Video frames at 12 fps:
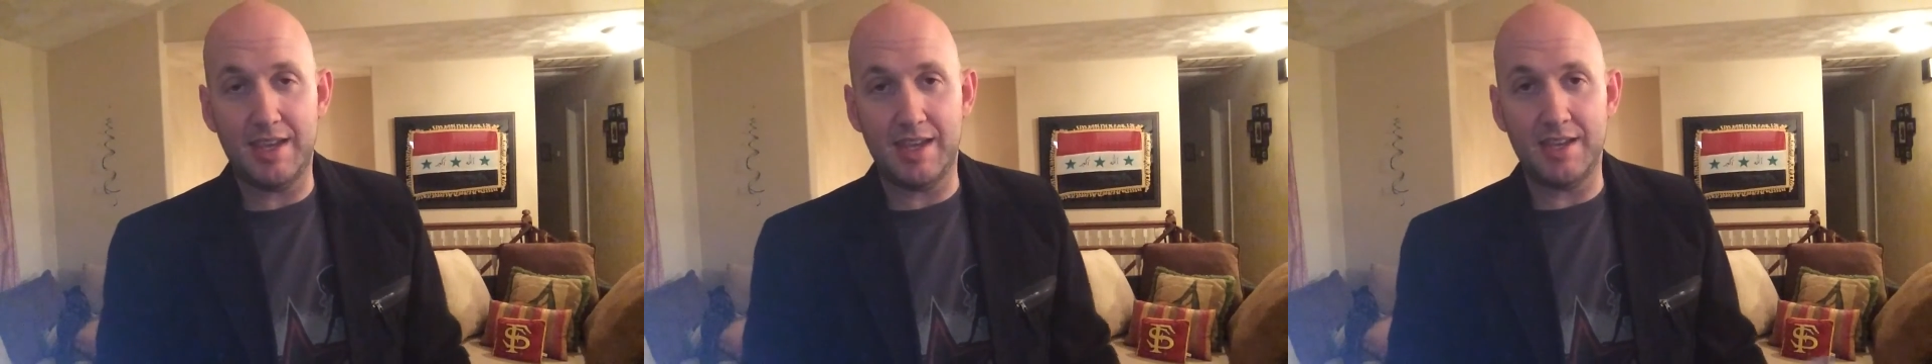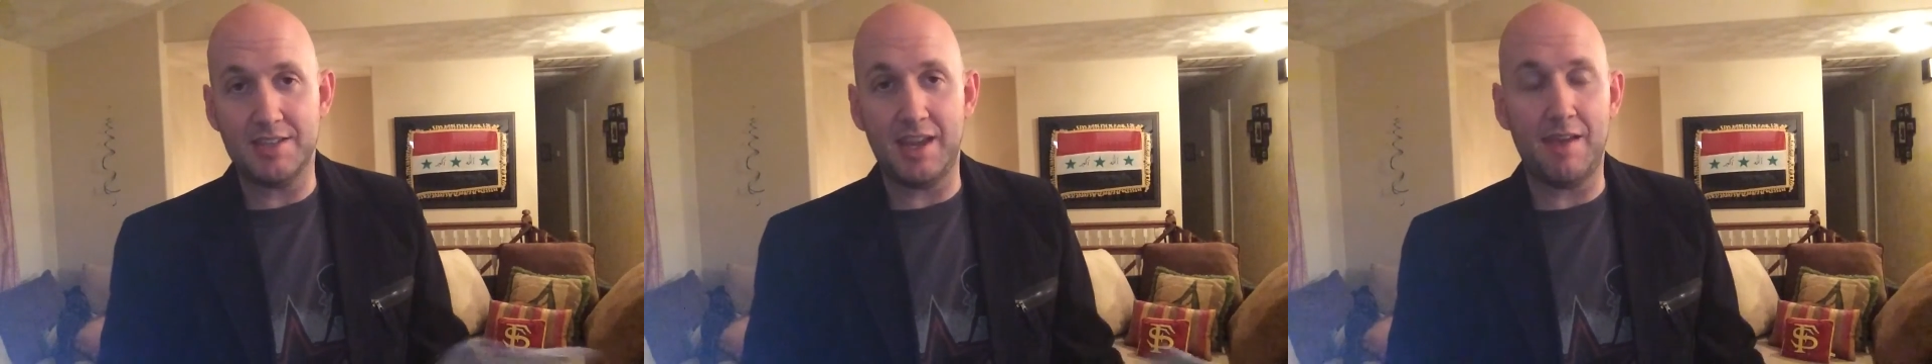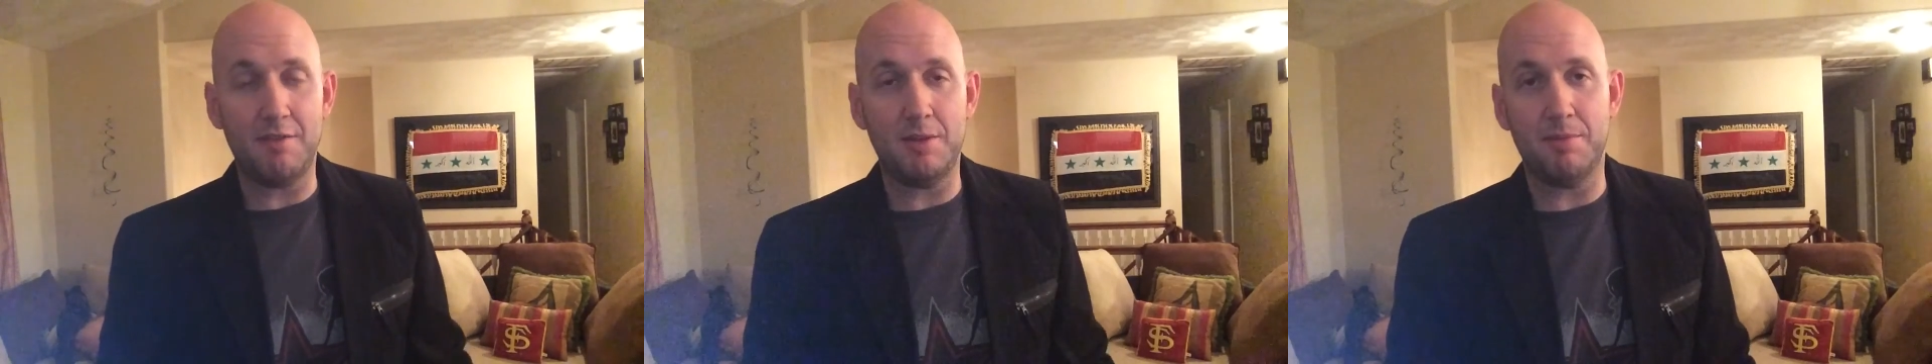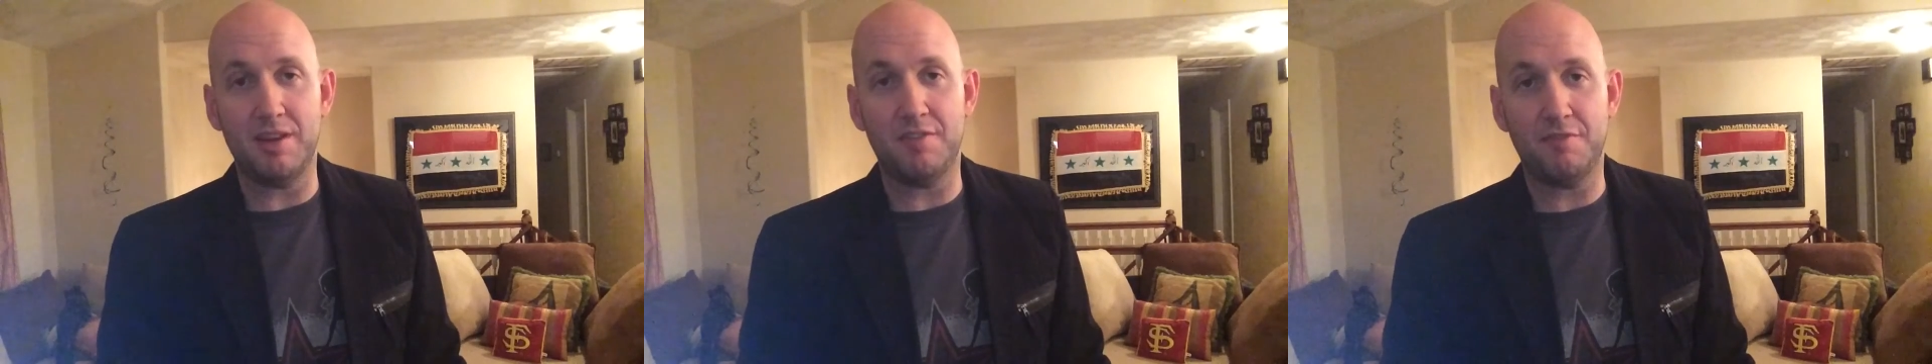He doesn't have
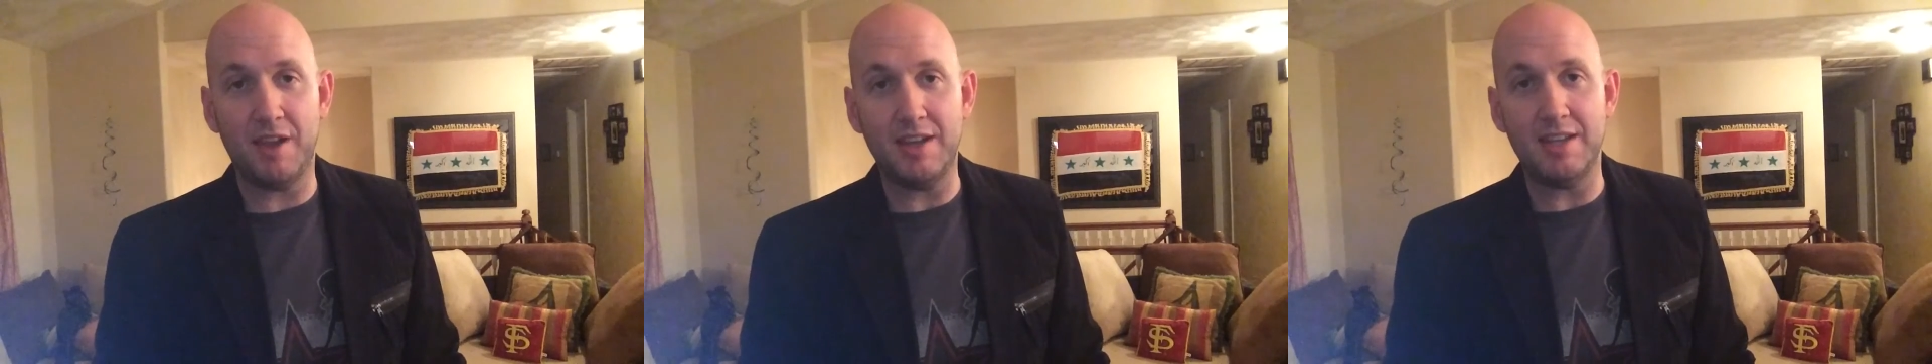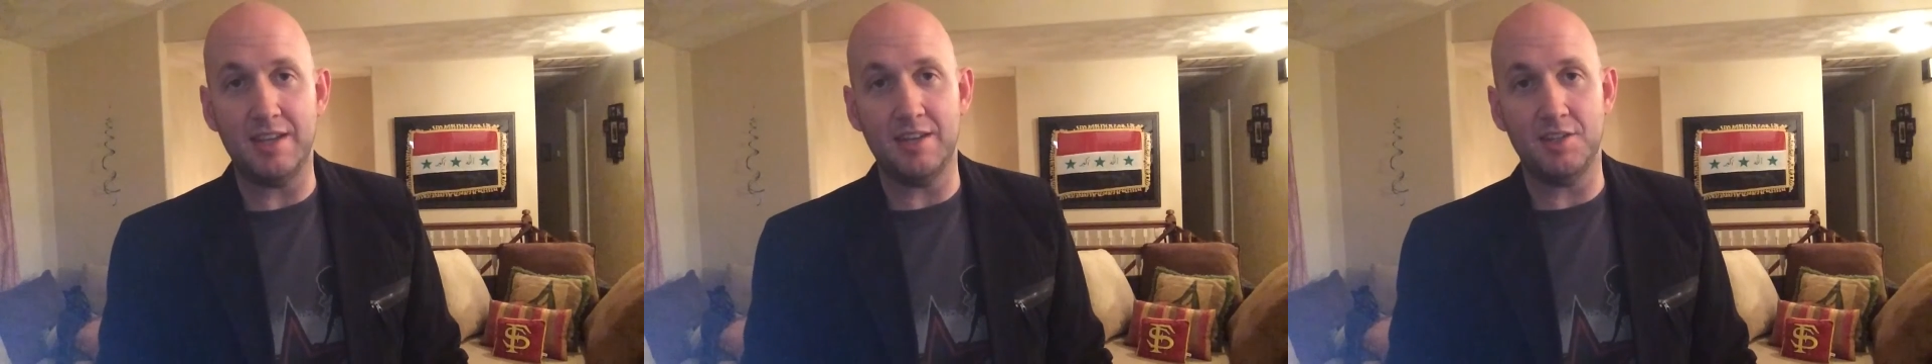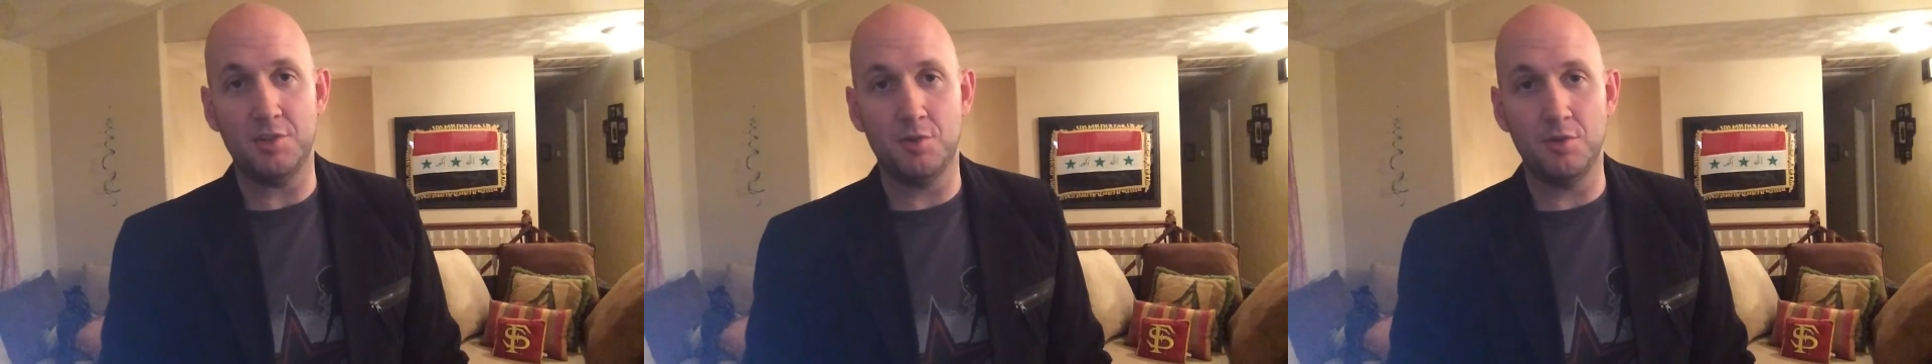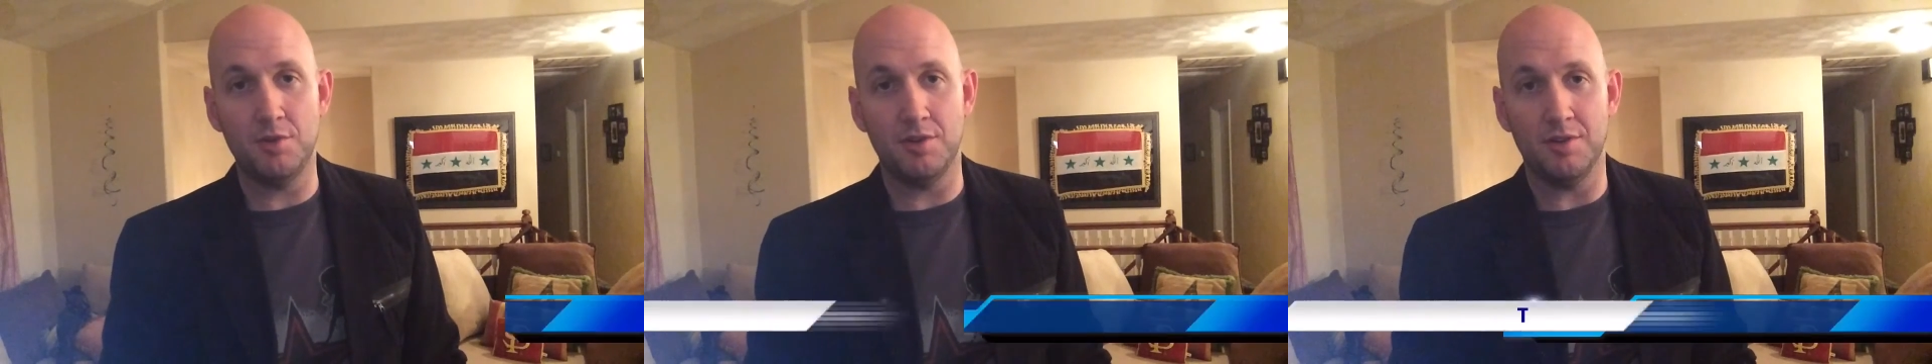anybody fighting in his
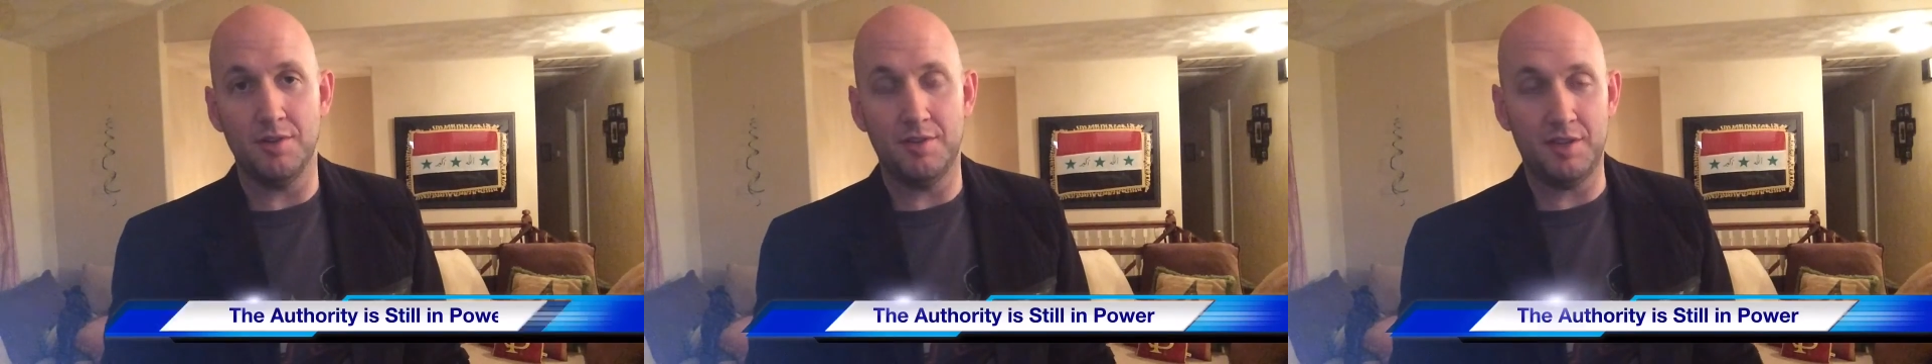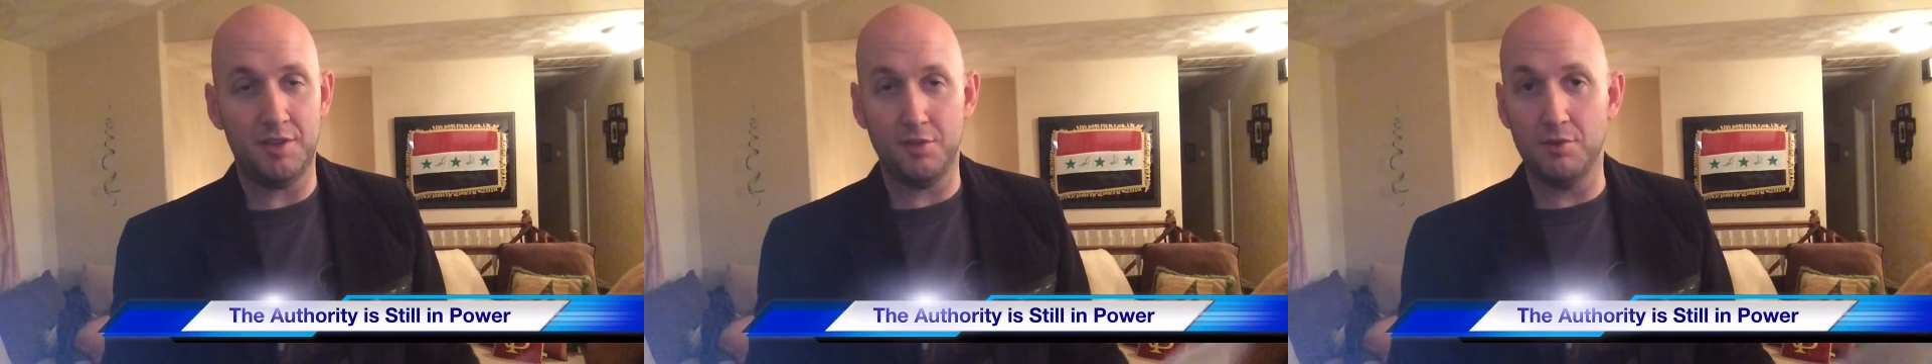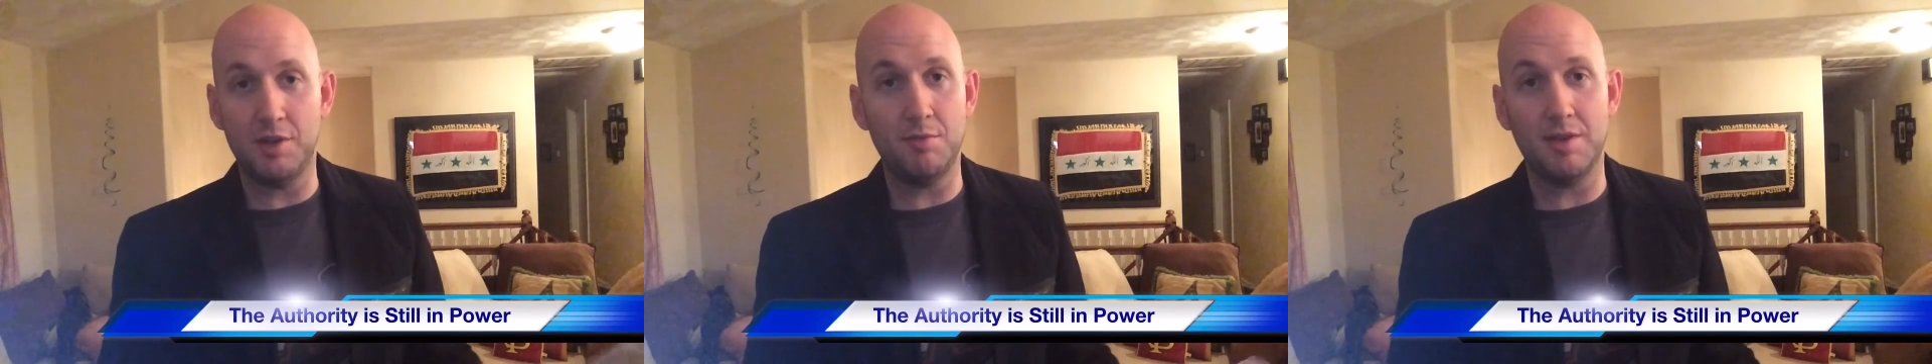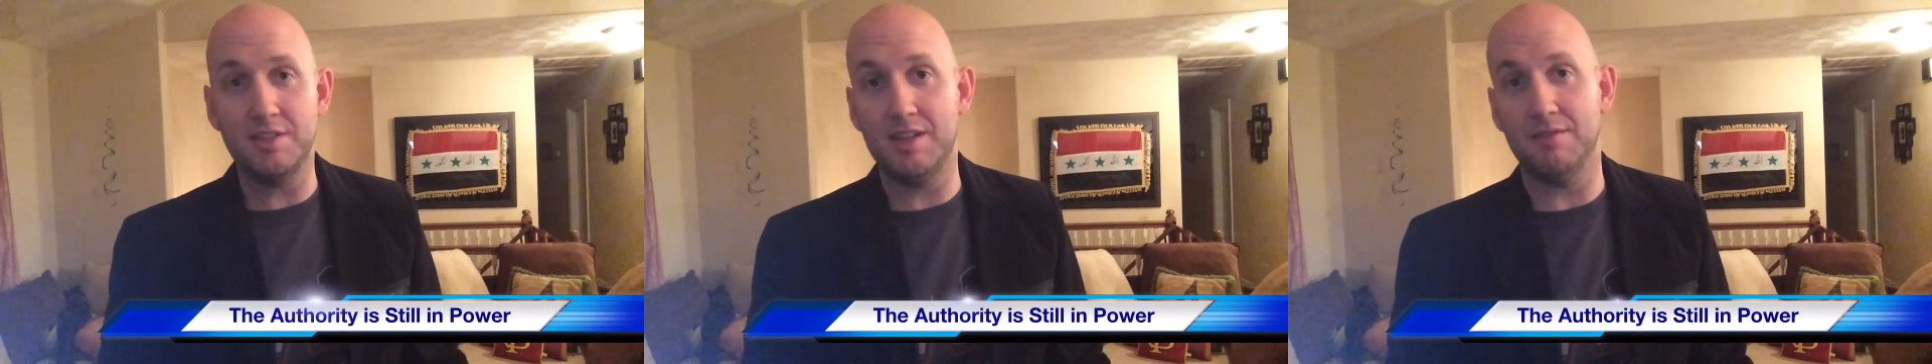corner. The Authority
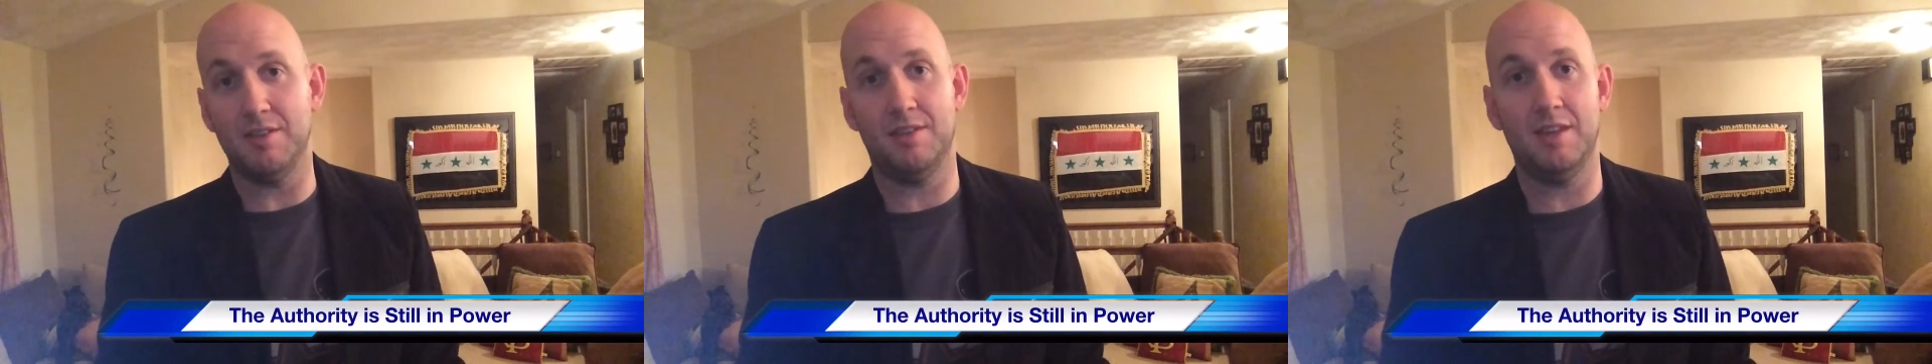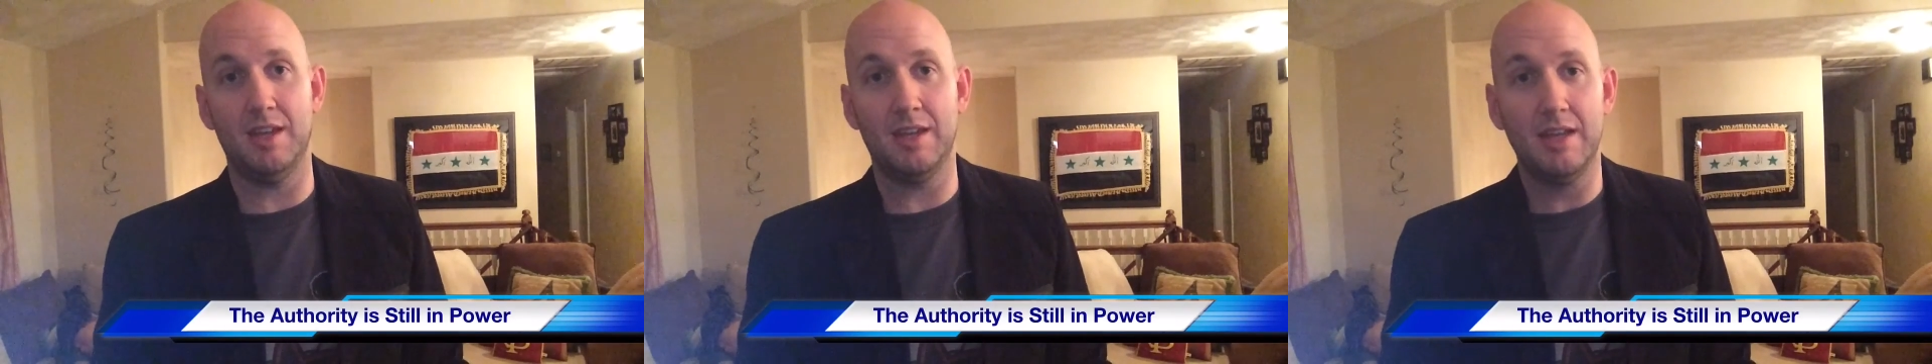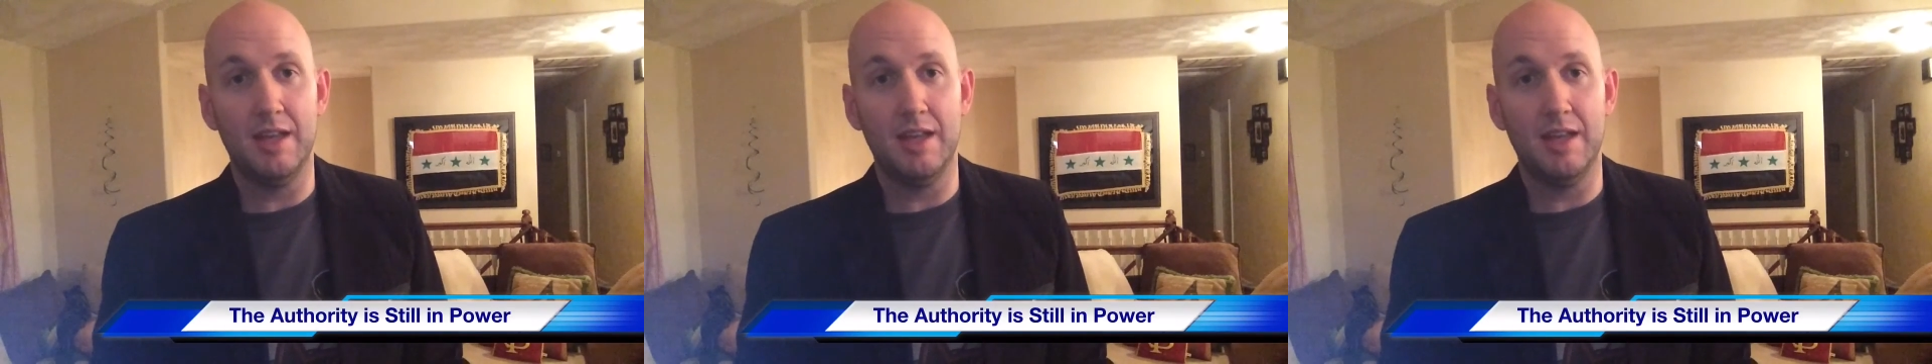runs everything.